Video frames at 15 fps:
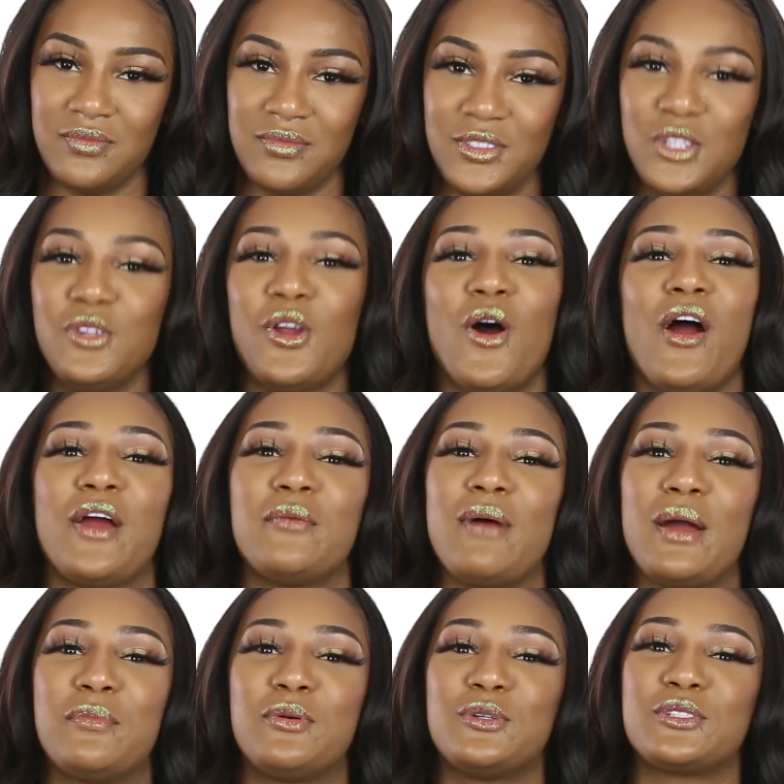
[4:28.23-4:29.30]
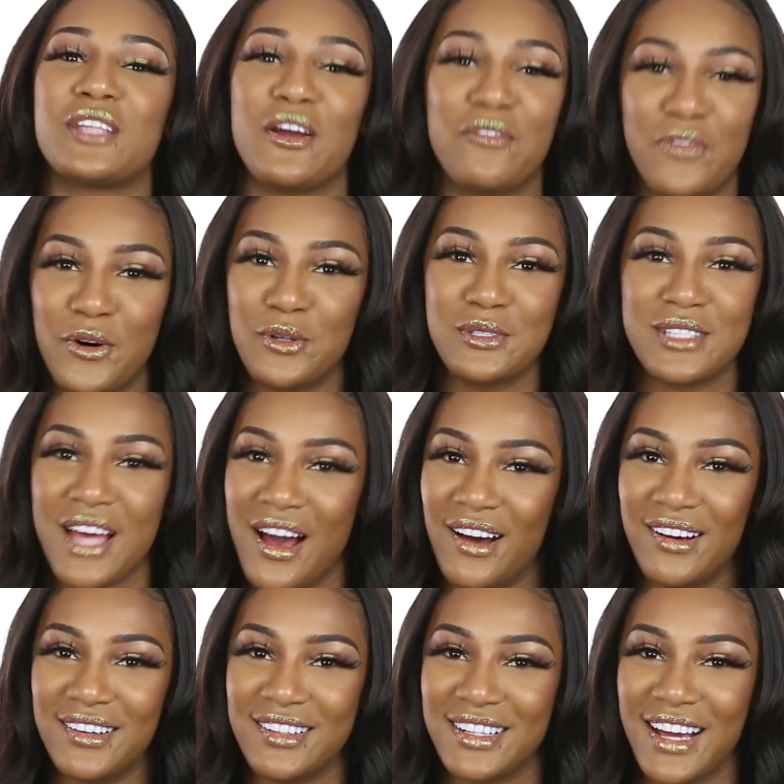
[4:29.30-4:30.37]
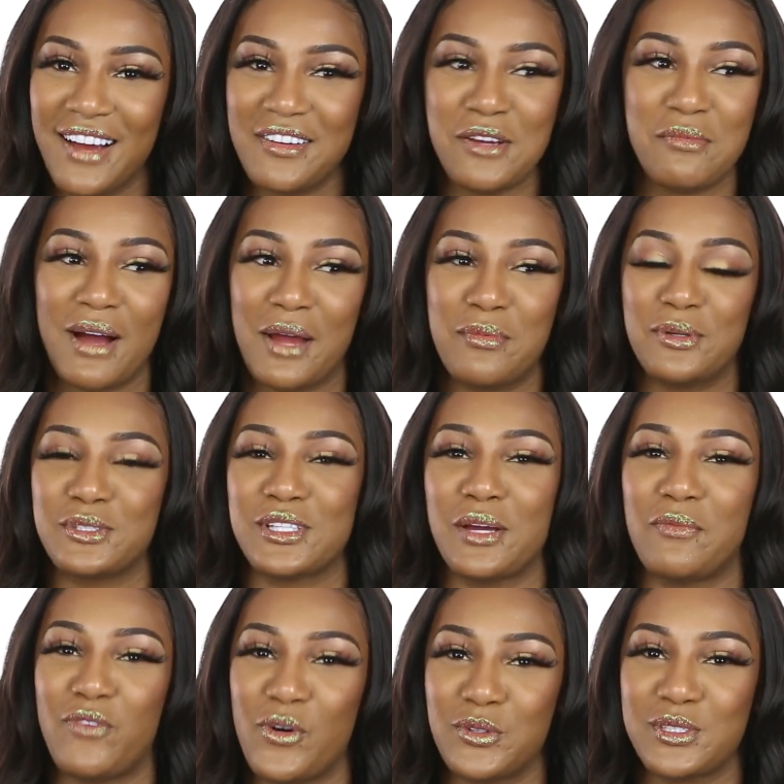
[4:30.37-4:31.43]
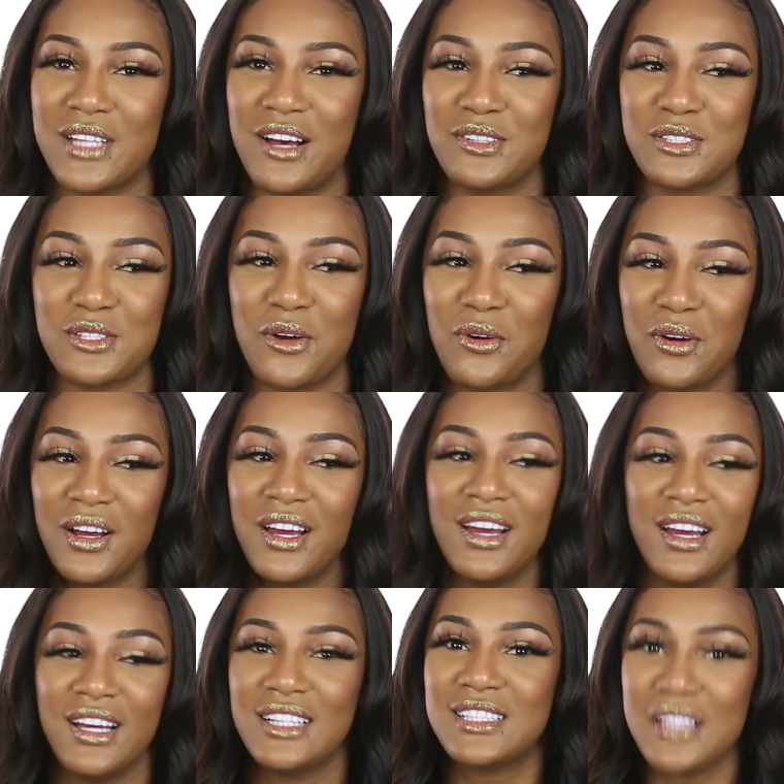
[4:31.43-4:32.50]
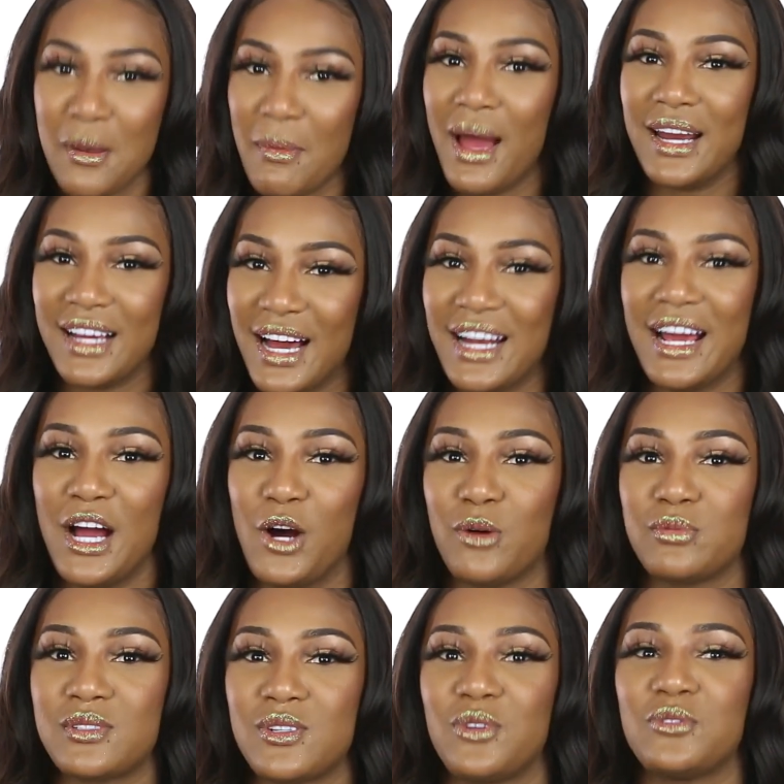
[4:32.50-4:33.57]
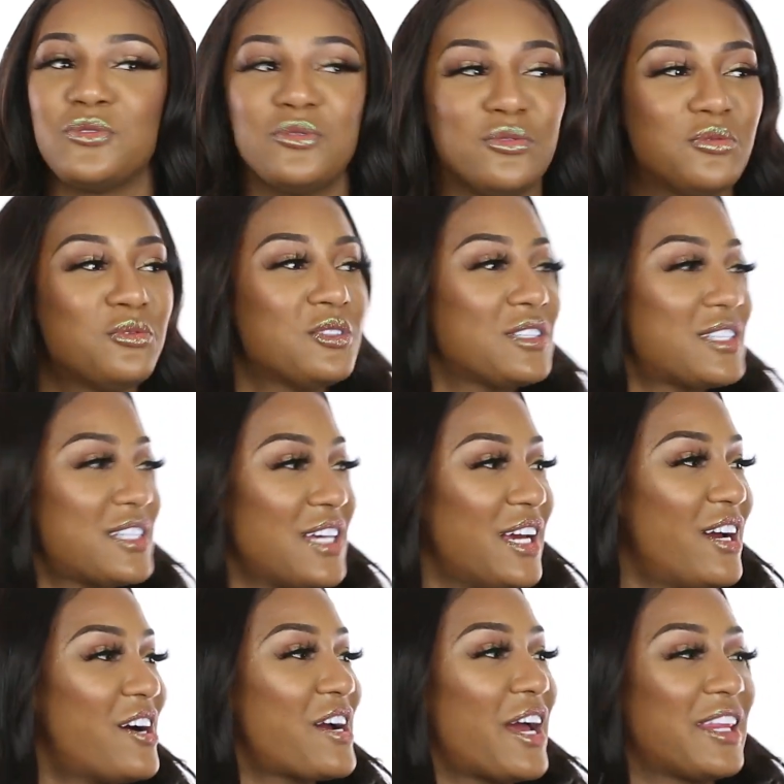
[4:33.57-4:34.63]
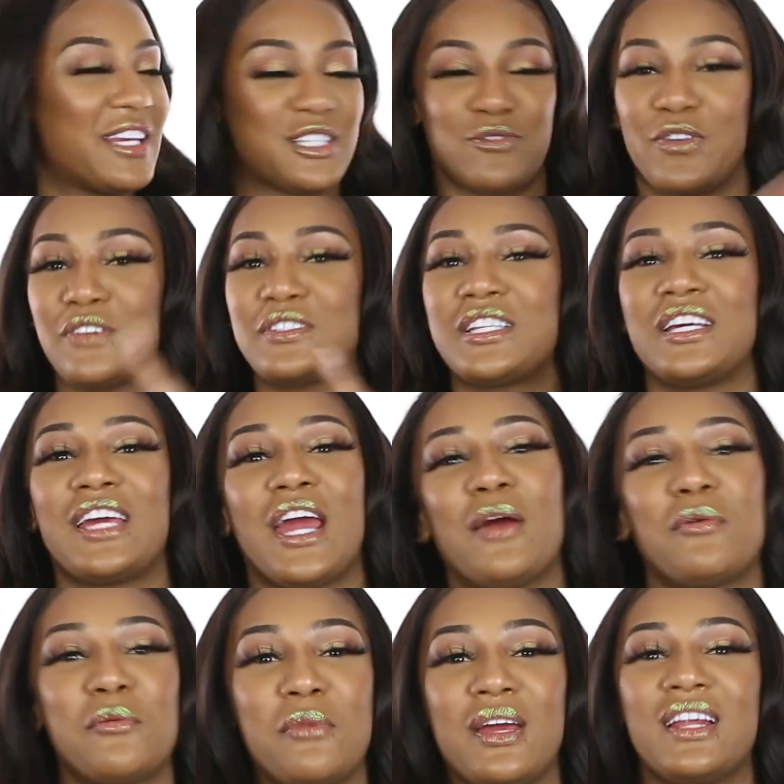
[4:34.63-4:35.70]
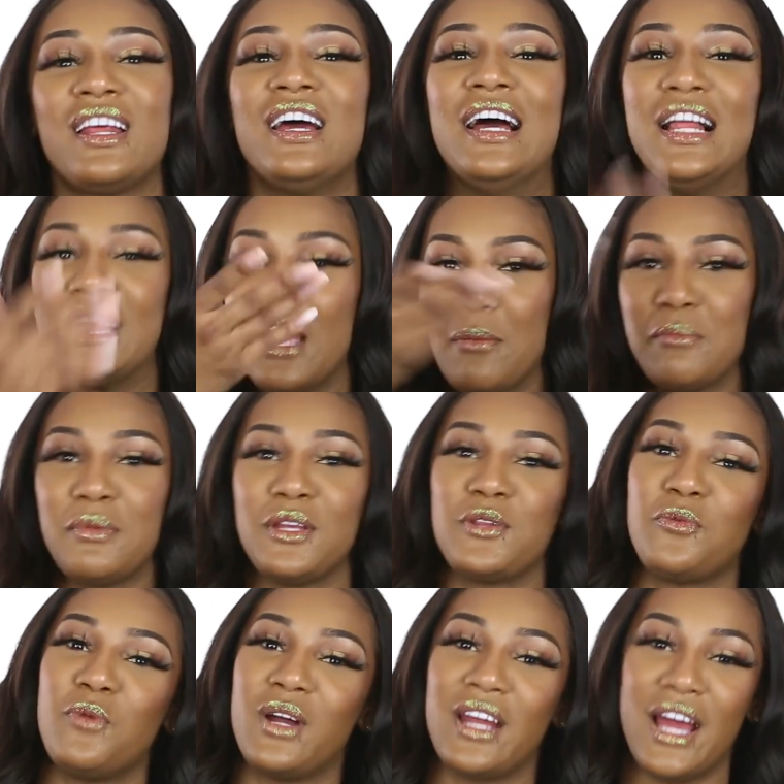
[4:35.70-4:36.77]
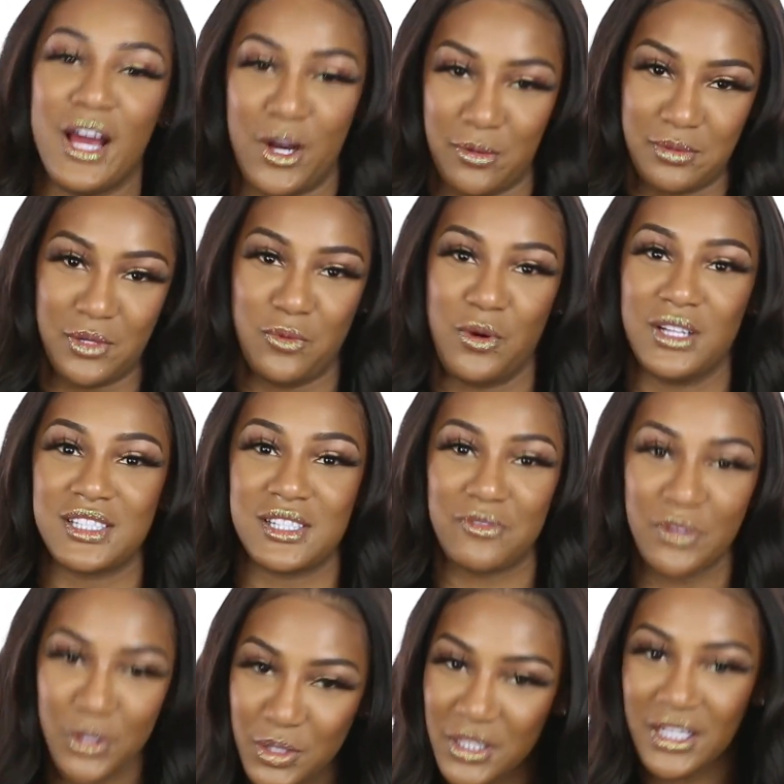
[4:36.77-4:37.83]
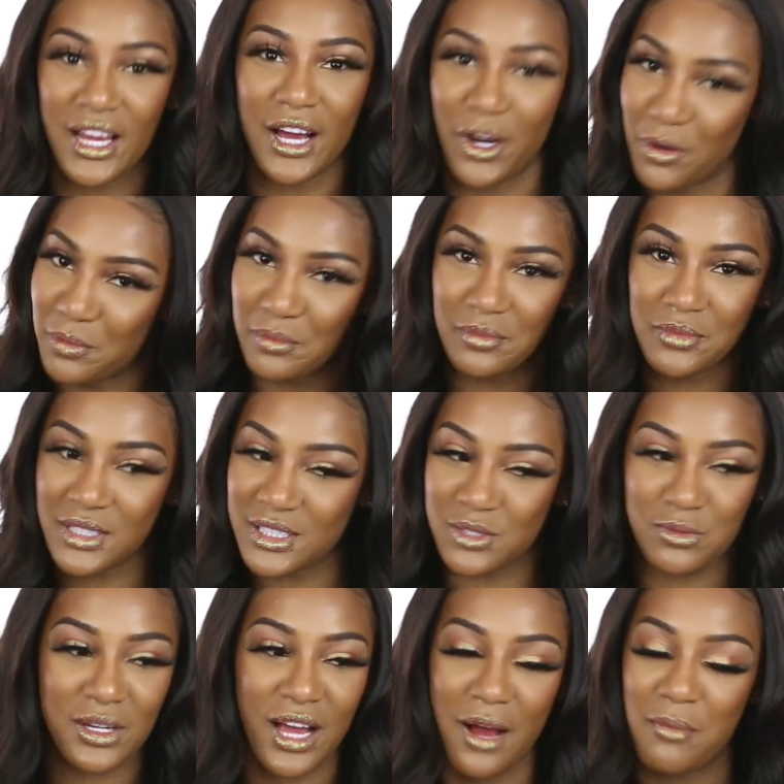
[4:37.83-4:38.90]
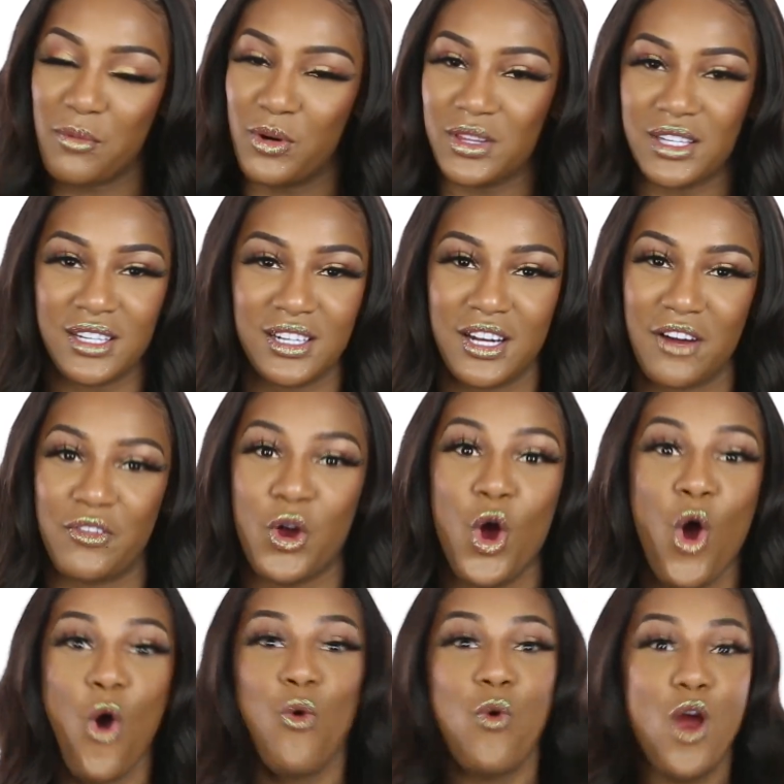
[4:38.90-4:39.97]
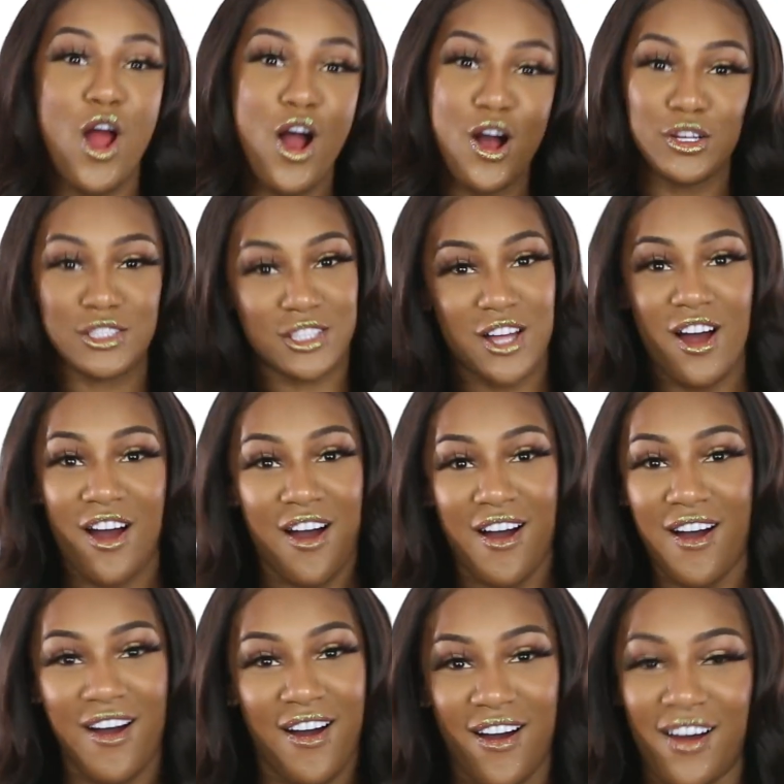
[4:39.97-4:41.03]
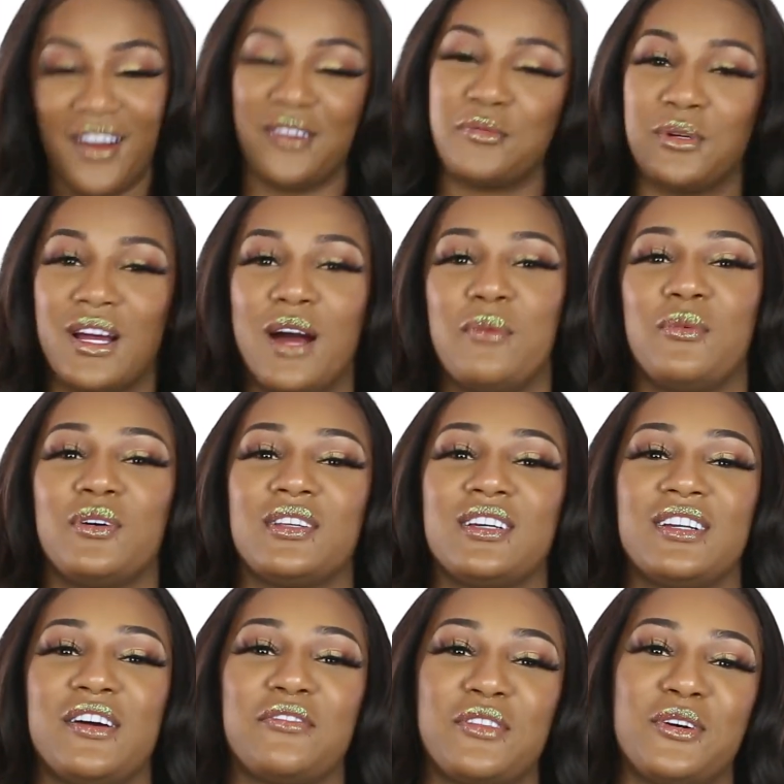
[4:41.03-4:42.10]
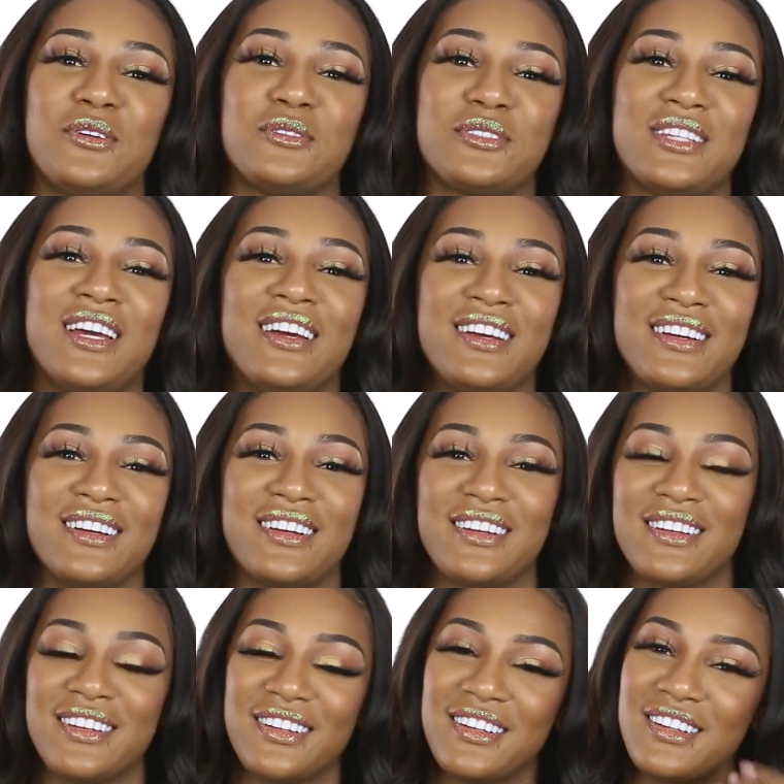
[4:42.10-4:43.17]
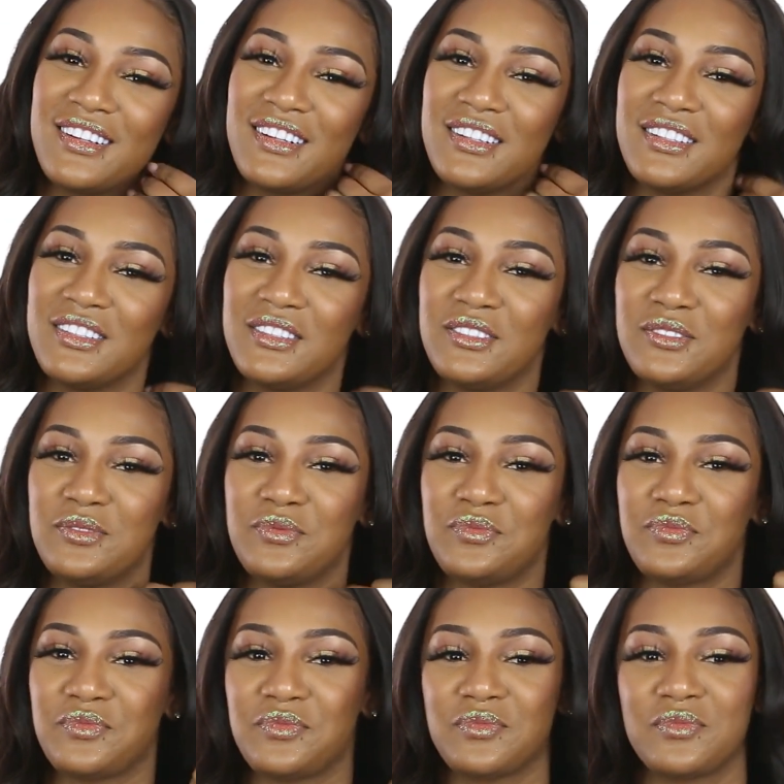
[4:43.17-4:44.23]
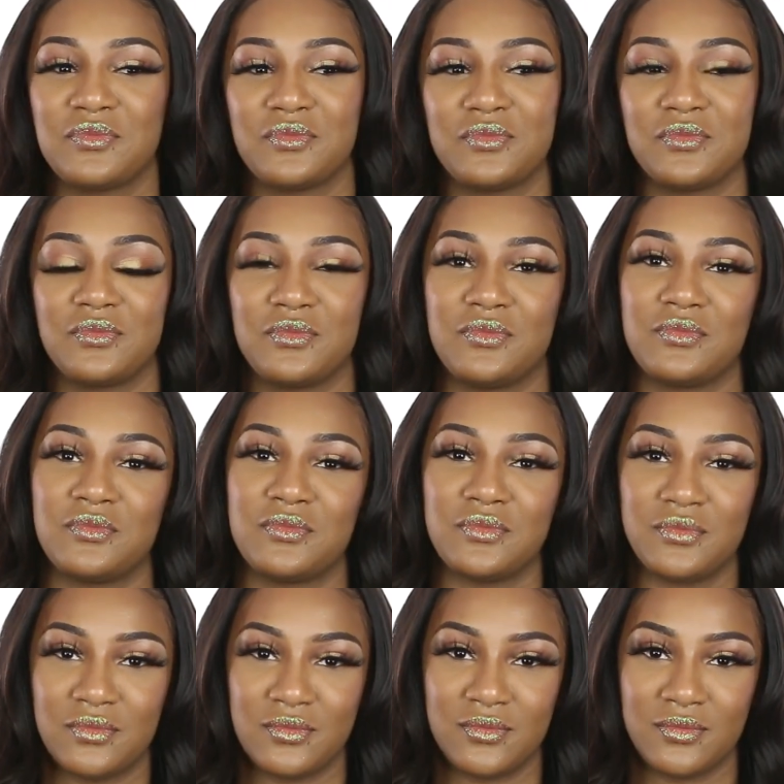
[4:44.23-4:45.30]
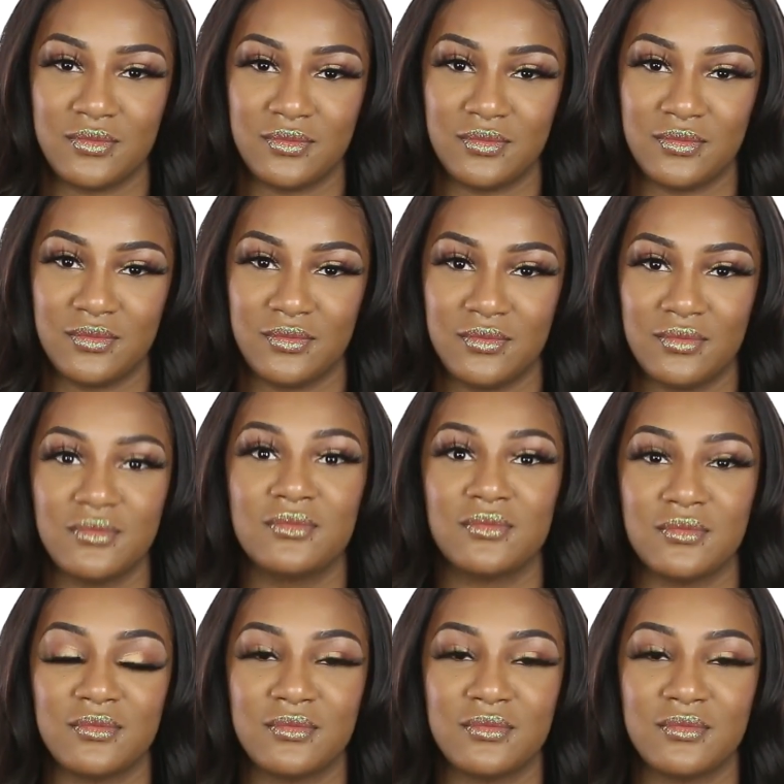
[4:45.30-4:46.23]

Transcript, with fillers: You know everybody pulls their phones out. Everybody pulls their phones out. So somebody got to help. So you see, okay, there's 15 cameramen. Let me be the one to help, the one civilian to help. Because we got more than enough WorldStar. We got more than enough those. Now, what if it's a position where you're that one person?